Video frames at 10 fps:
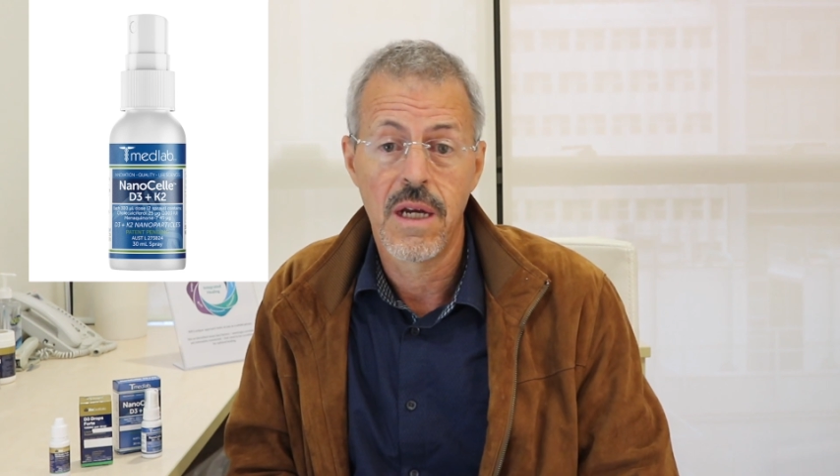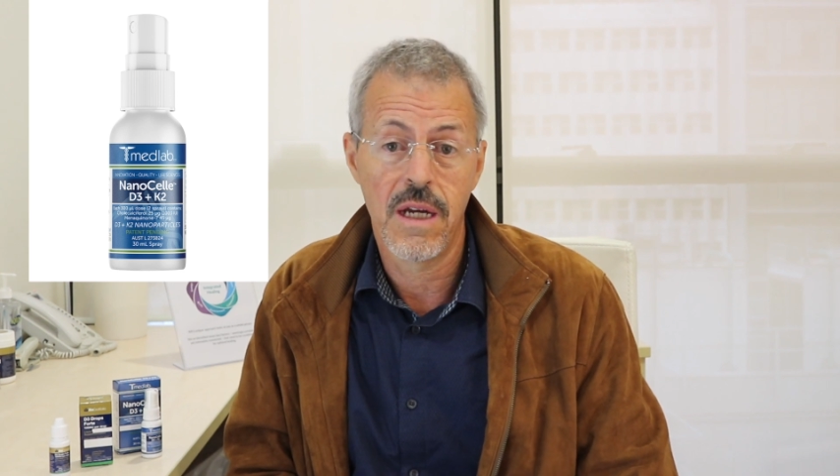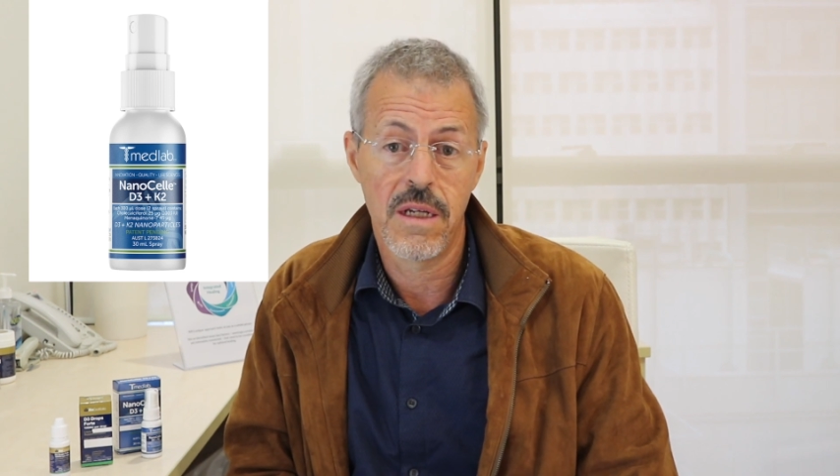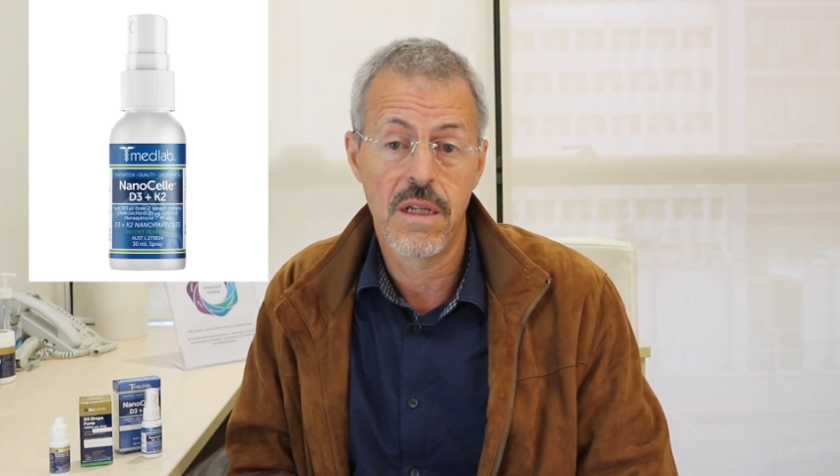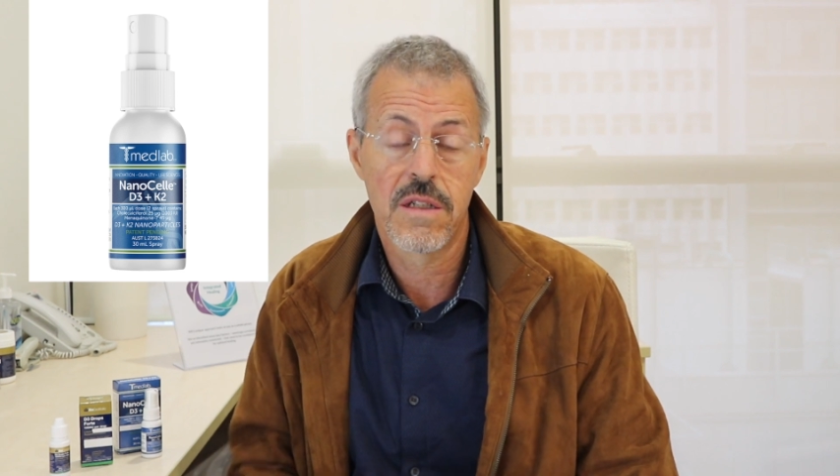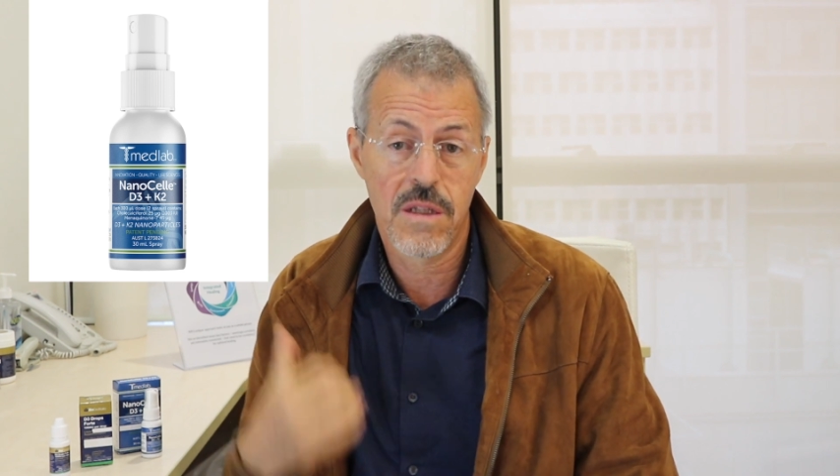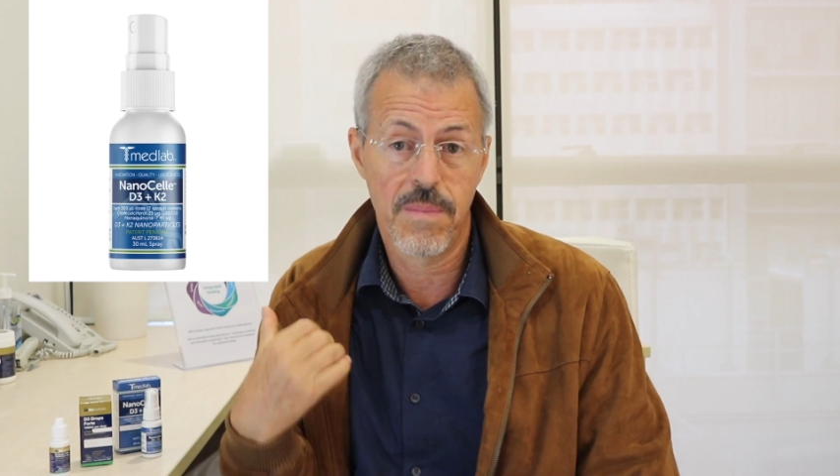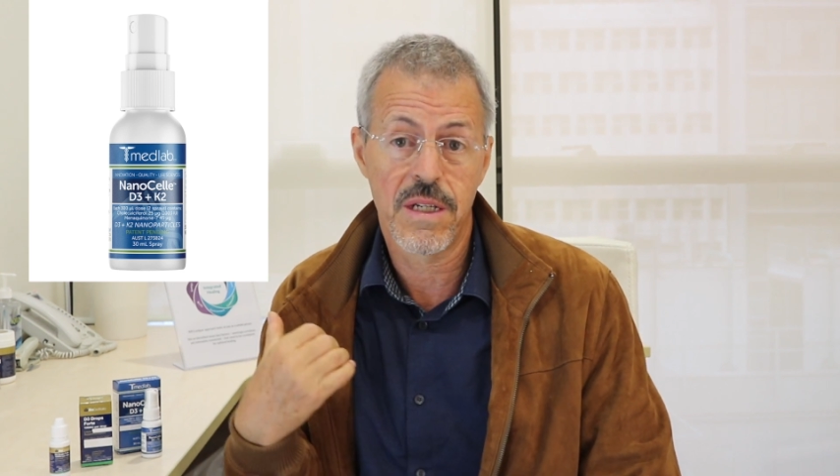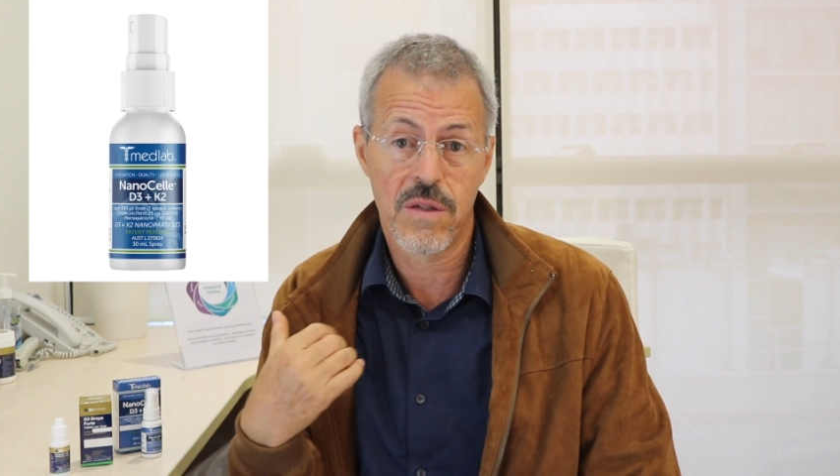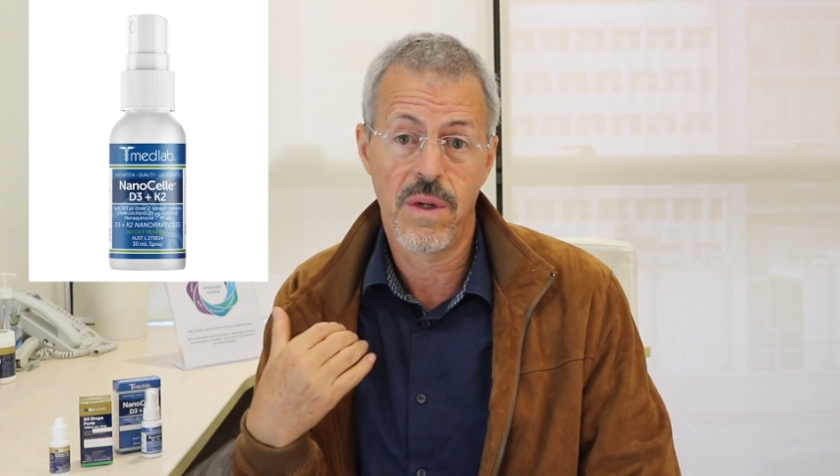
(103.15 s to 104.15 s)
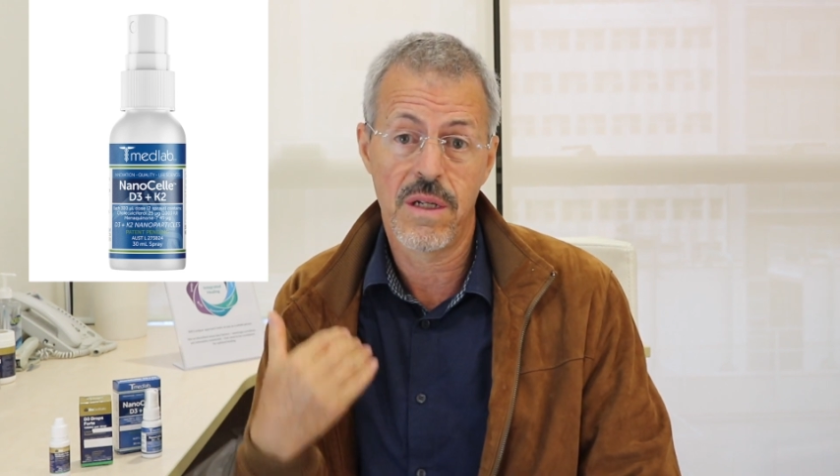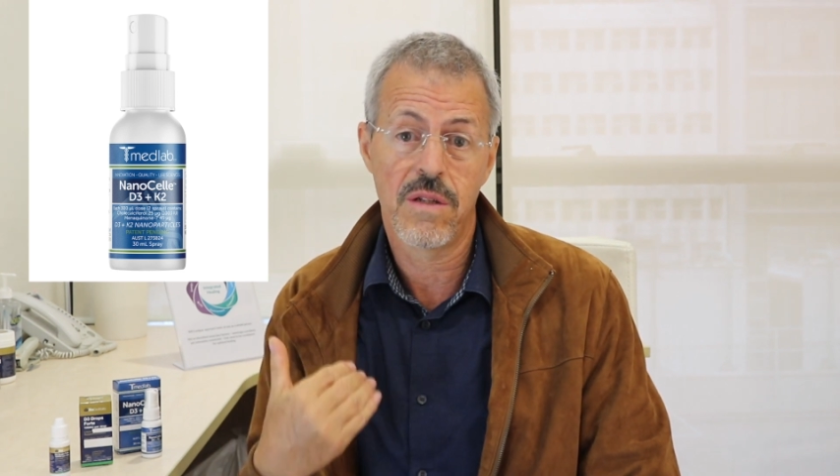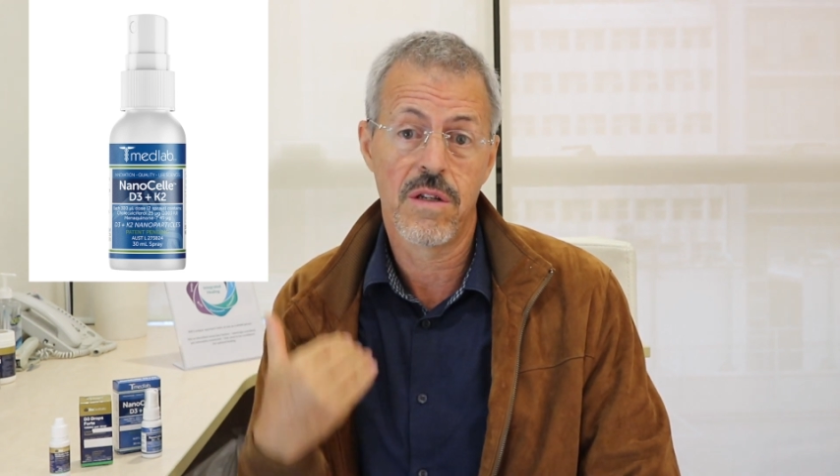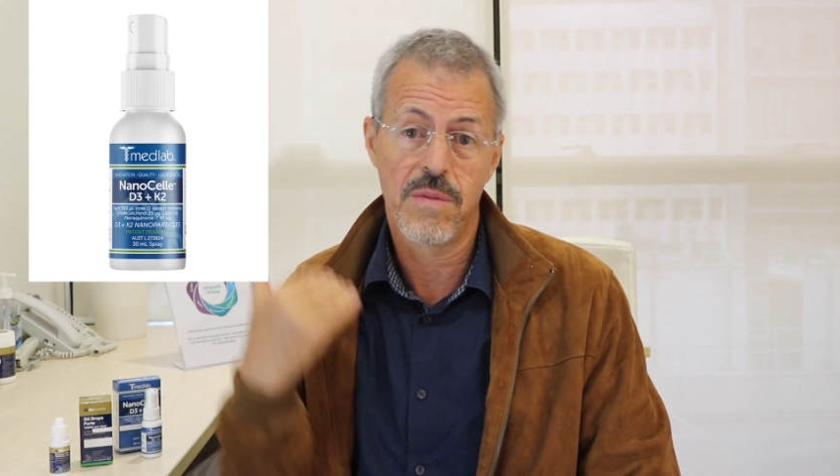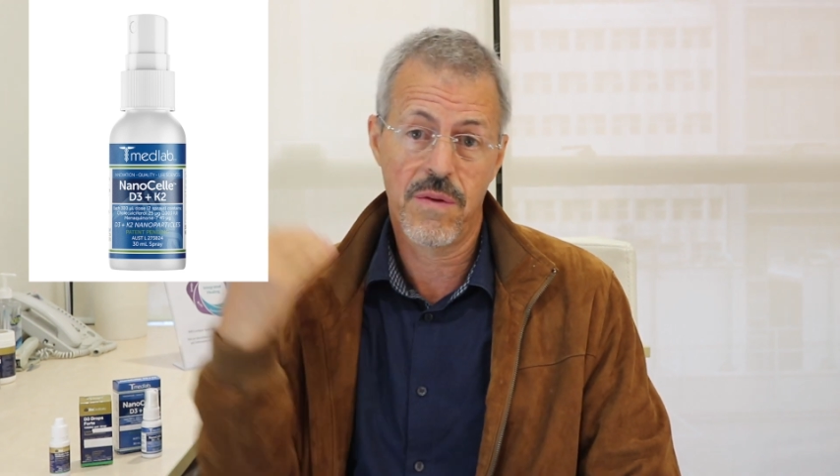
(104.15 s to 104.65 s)
And it's the best one
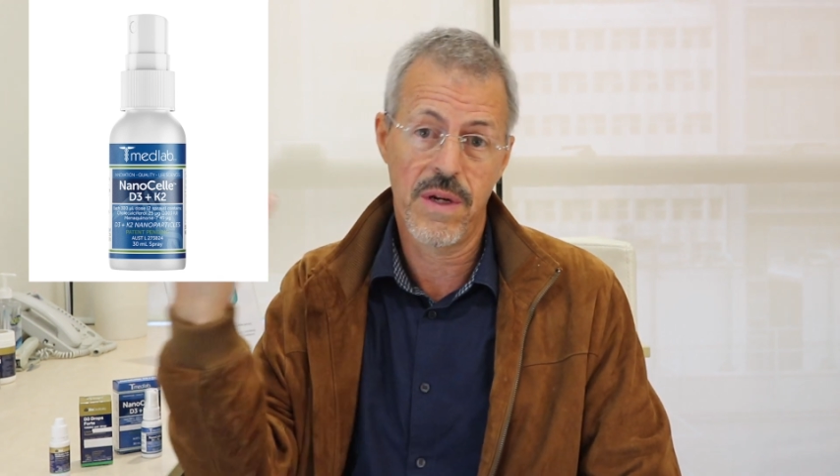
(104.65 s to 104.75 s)
in terms of